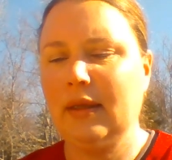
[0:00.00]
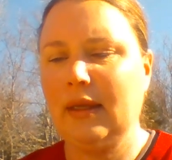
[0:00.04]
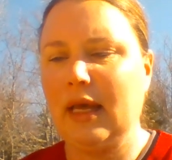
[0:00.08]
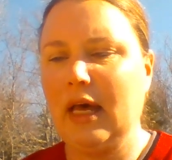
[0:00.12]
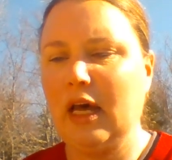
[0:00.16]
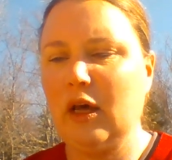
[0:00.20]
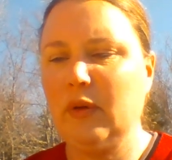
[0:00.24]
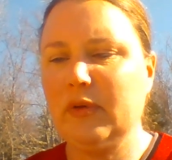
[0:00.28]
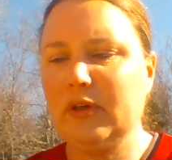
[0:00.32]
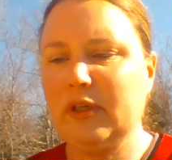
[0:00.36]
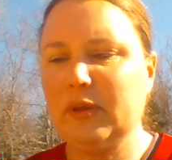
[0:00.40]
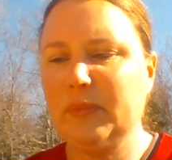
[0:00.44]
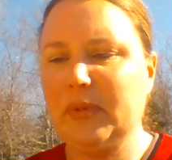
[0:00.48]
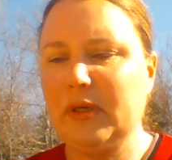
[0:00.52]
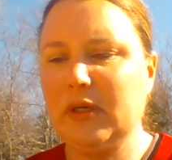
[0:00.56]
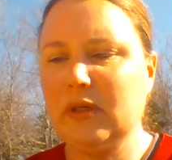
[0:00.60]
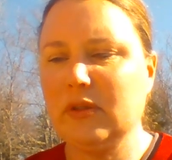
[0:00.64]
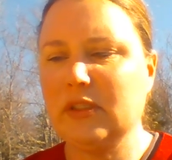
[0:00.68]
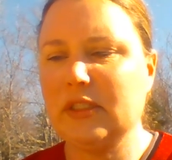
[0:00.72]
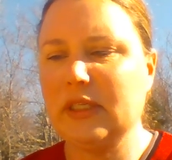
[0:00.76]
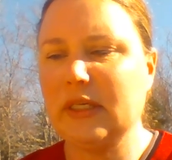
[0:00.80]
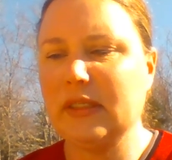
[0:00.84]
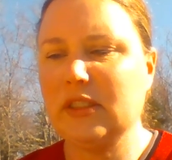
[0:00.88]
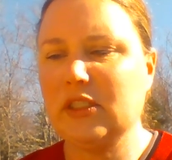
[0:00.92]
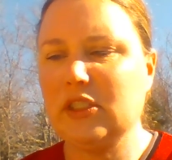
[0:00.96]
Albert
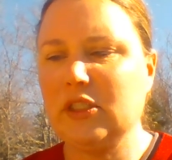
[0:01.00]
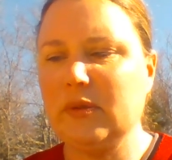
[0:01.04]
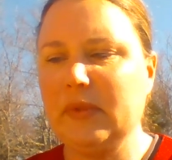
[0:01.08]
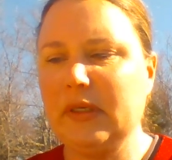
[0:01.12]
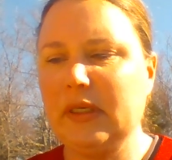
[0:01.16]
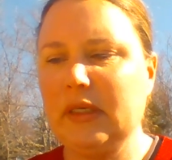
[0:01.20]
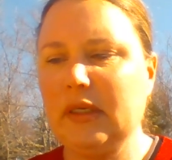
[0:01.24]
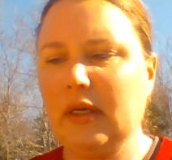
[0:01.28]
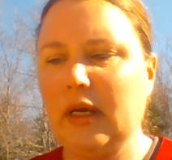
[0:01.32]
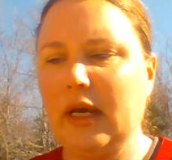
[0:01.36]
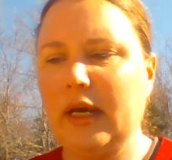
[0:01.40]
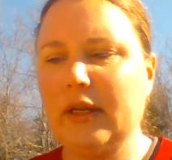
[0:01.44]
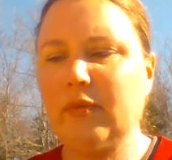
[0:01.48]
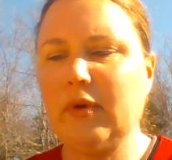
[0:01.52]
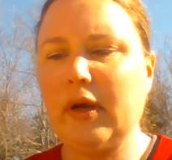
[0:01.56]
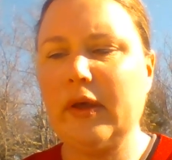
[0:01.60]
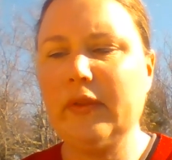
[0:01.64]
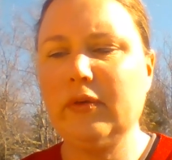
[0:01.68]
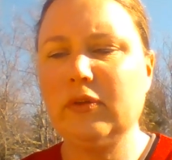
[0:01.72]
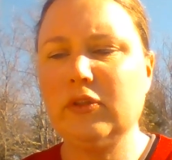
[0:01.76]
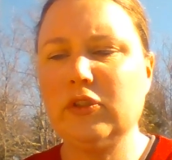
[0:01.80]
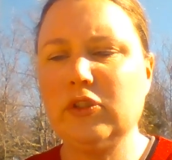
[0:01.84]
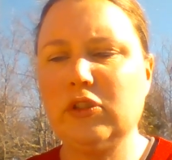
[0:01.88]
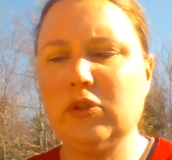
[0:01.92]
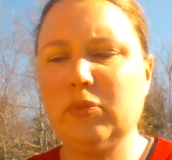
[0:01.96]
appears next to me. "I'd
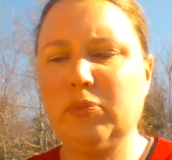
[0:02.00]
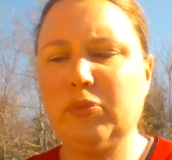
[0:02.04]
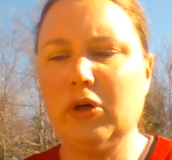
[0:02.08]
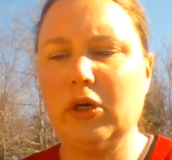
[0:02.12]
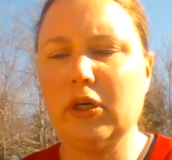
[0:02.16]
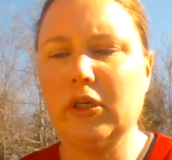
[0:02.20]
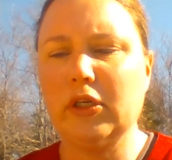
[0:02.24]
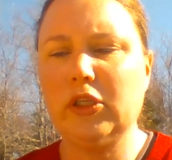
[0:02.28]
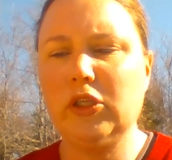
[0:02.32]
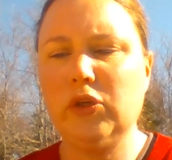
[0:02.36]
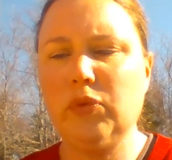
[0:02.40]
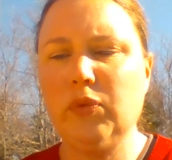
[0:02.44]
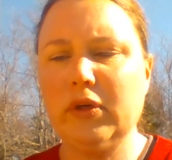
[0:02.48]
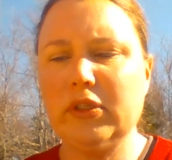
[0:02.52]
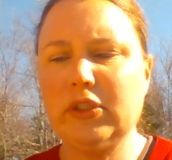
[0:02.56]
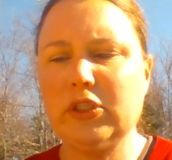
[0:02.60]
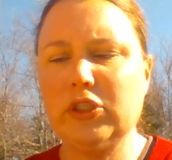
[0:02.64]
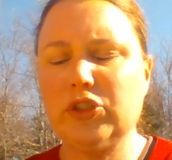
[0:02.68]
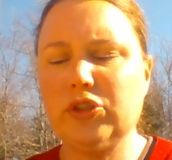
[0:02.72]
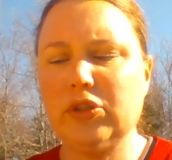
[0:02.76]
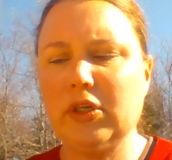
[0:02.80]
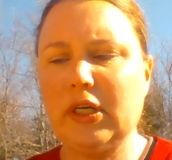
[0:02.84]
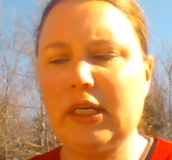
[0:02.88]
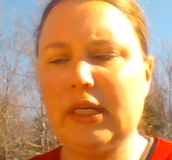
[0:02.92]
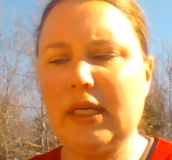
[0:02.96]
rather do the book. You want to
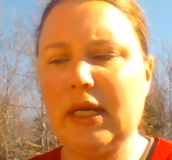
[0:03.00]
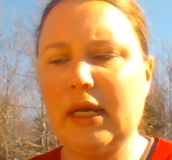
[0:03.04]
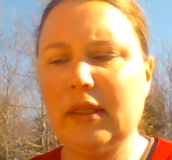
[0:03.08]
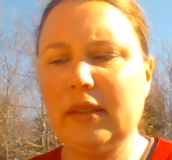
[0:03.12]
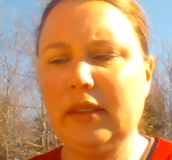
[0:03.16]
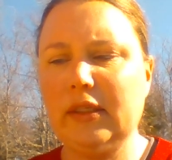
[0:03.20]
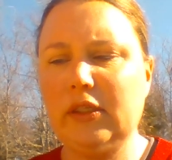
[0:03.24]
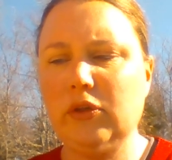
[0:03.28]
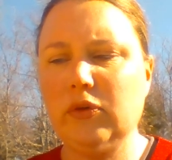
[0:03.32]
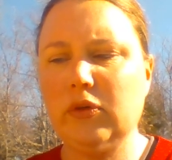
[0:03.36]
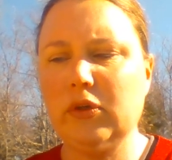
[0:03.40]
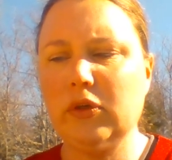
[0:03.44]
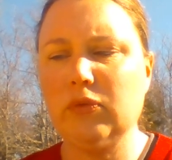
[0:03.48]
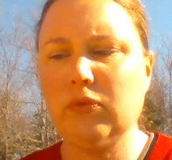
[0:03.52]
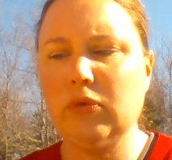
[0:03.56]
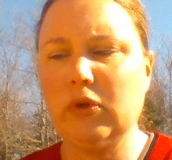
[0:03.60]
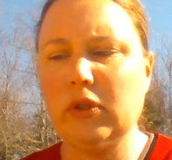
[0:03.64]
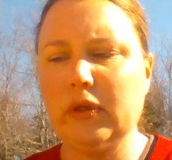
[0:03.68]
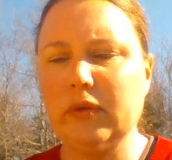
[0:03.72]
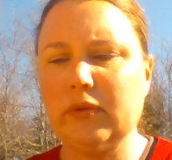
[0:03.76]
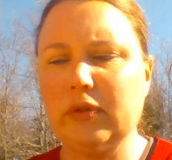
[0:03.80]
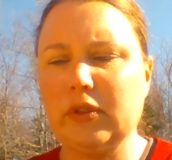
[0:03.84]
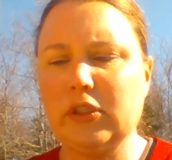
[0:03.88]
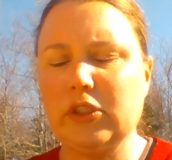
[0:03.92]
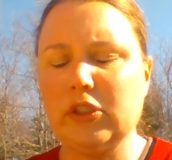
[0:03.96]
trade, Allie? You can
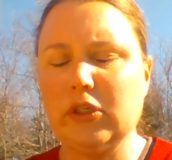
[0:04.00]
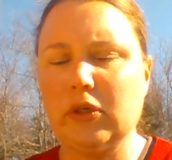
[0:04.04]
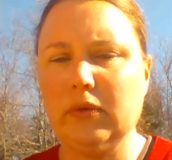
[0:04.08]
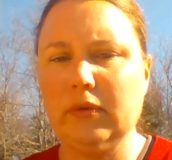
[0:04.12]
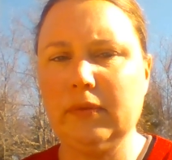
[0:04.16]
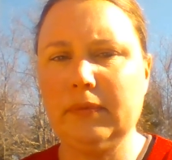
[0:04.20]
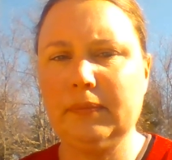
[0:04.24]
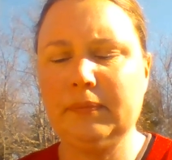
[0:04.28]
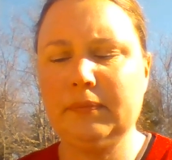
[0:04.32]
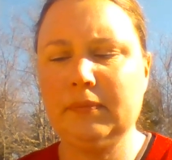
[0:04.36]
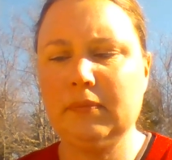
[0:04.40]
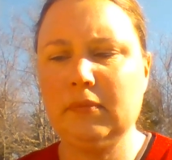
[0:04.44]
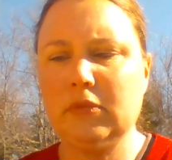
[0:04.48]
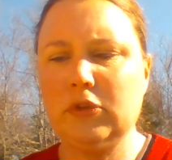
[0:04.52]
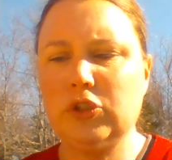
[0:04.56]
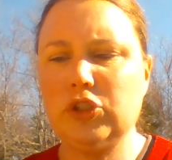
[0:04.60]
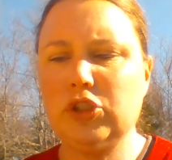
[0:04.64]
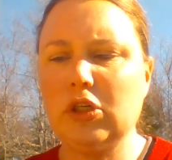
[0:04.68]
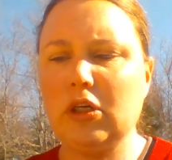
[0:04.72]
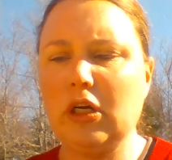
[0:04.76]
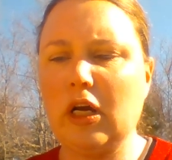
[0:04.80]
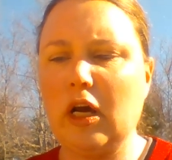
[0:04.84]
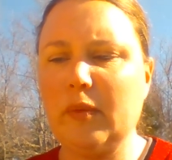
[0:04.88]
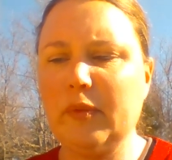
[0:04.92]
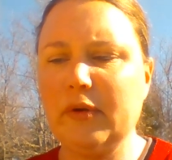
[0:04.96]
roll out the dough."
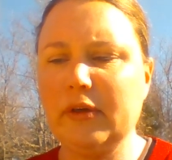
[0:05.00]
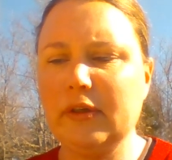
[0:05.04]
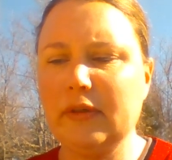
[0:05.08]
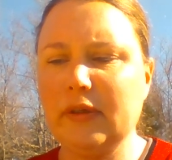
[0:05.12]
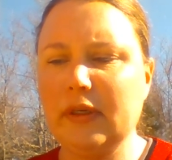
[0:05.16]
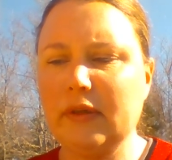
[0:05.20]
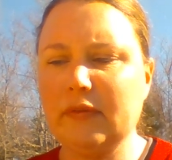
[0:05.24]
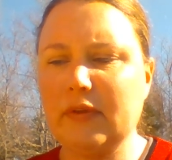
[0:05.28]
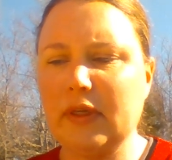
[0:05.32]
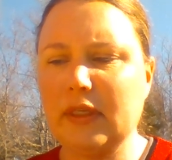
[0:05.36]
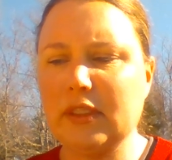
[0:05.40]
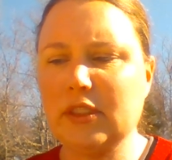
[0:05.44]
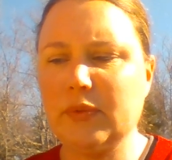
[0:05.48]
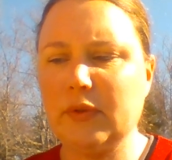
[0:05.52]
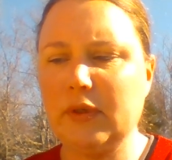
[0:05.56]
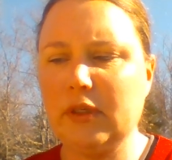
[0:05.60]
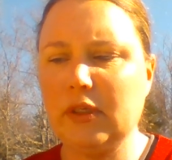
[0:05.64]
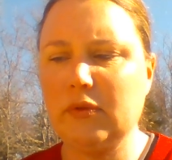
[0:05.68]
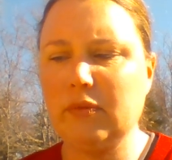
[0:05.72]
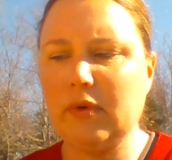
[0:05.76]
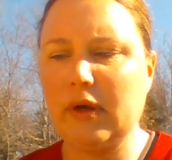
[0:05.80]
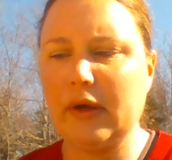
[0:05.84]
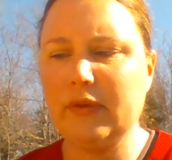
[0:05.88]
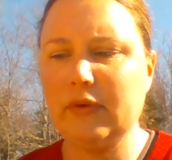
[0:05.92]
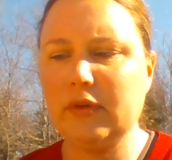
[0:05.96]
"Sure, Albert, if that's what
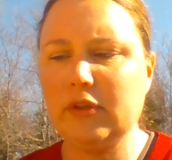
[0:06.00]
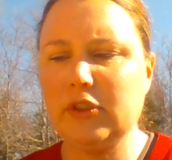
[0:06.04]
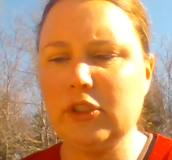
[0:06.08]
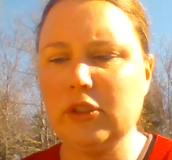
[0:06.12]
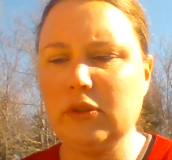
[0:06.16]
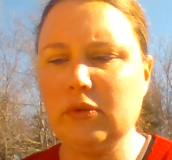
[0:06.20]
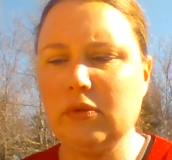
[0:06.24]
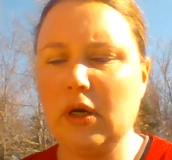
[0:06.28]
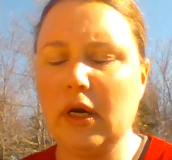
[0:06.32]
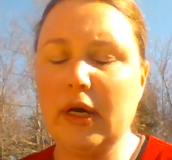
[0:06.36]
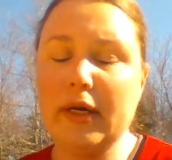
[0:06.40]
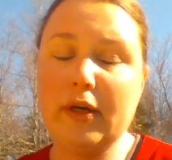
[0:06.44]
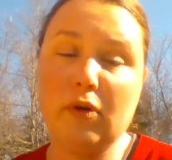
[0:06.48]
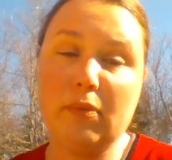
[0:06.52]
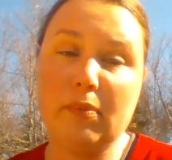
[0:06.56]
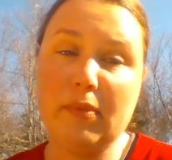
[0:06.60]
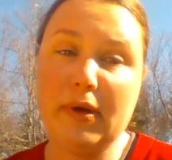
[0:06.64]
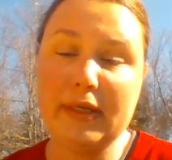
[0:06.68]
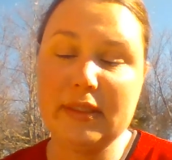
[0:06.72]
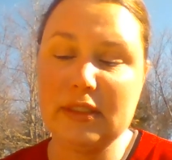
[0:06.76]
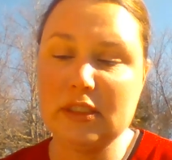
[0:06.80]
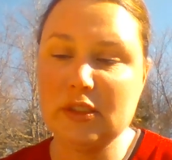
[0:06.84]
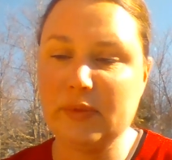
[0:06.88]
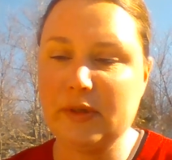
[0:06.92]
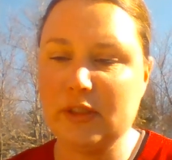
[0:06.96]
you'd rather do. I don't
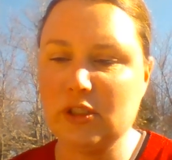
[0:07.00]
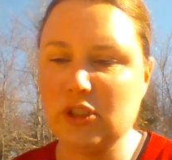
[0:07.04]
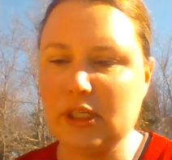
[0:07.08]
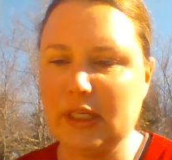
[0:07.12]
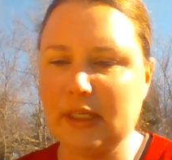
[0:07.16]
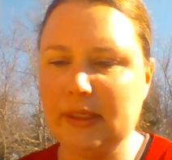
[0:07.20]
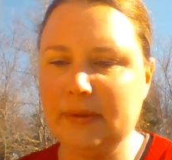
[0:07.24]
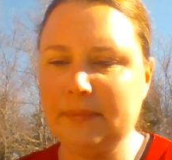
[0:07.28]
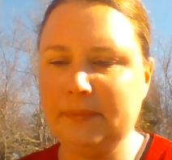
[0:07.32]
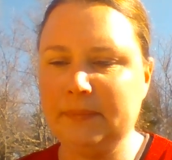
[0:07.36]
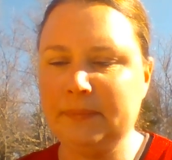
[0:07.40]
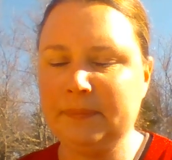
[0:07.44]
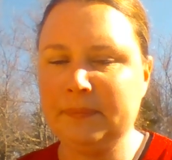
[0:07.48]
mind switching."